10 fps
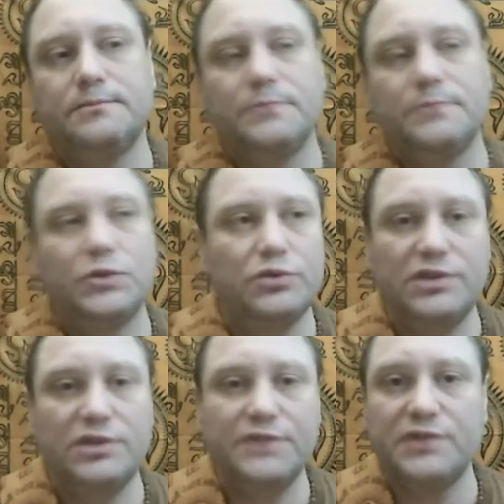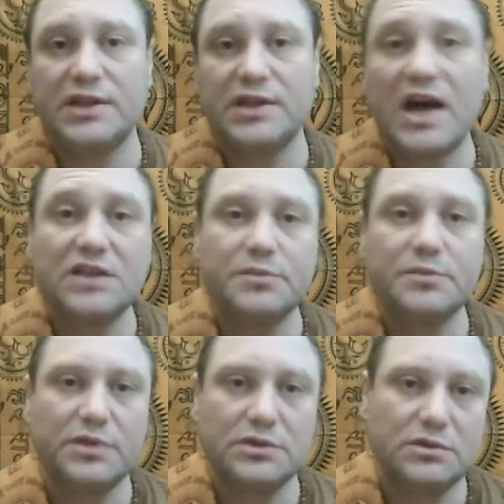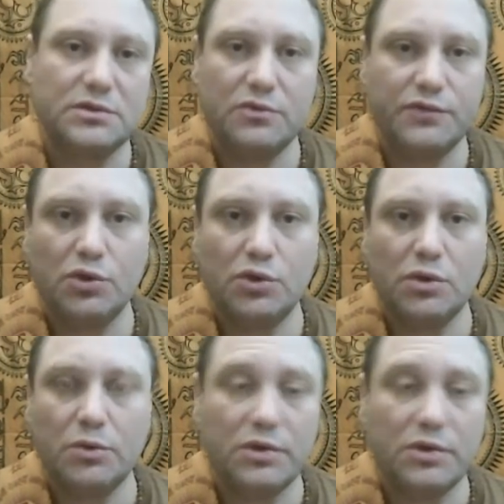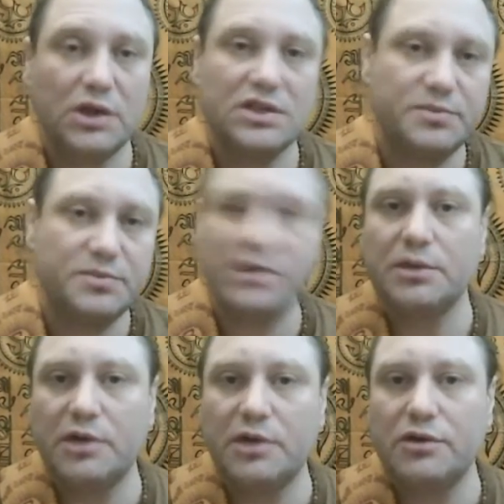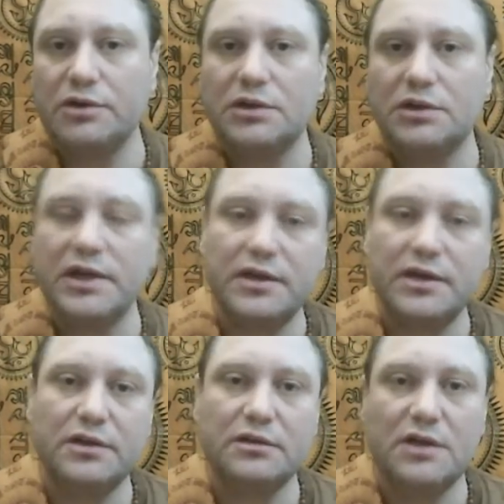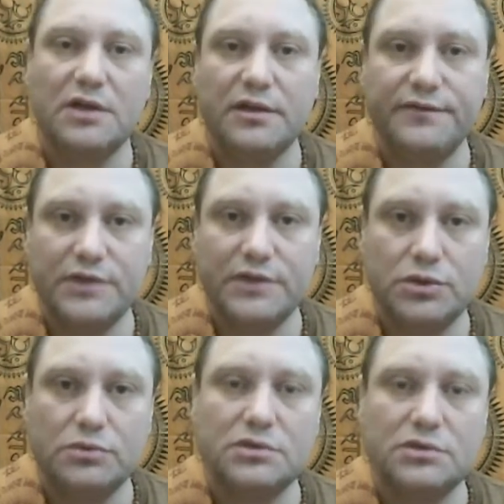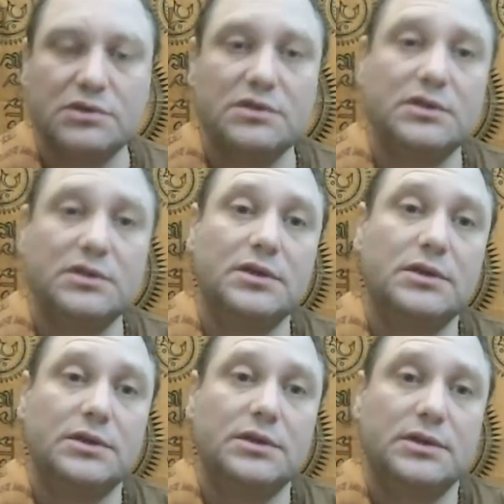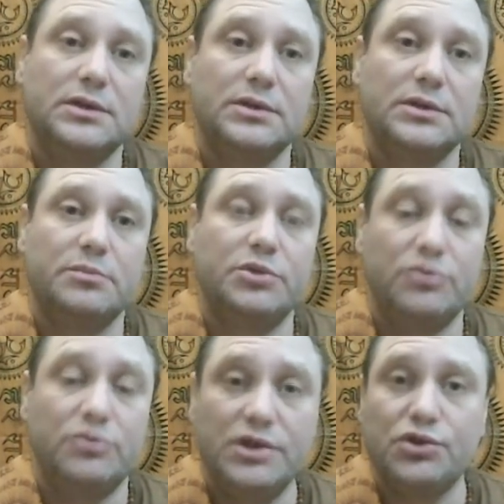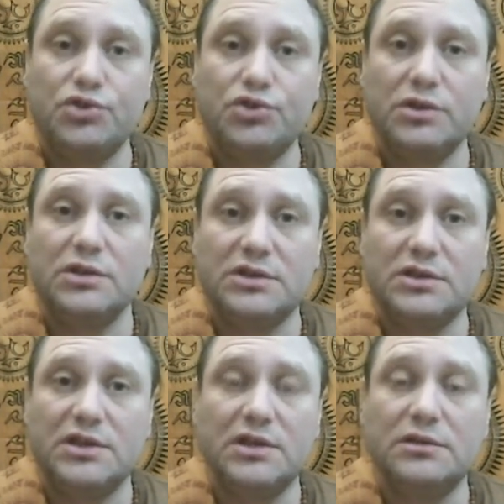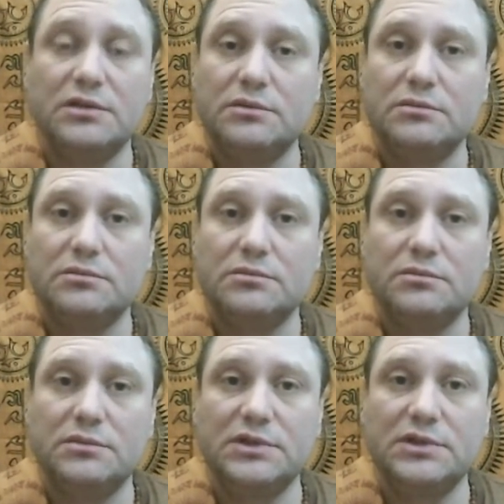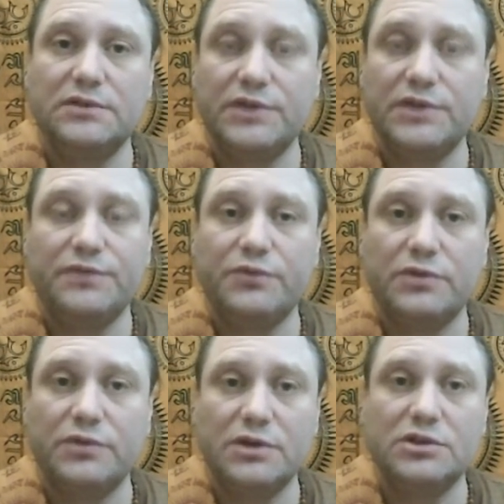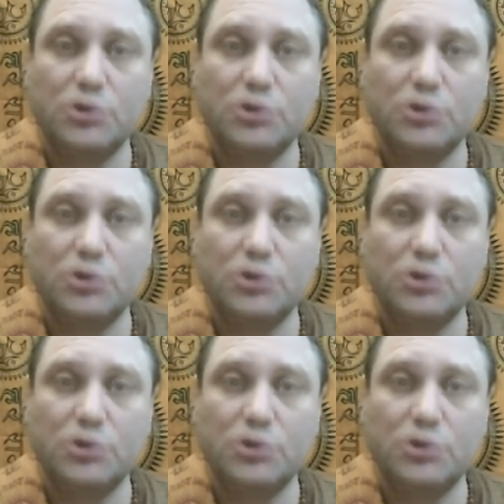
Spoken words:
To the different aspects of yoga. We're gonna speak about it later in other videos. But today you should understand like very few things. Yoga,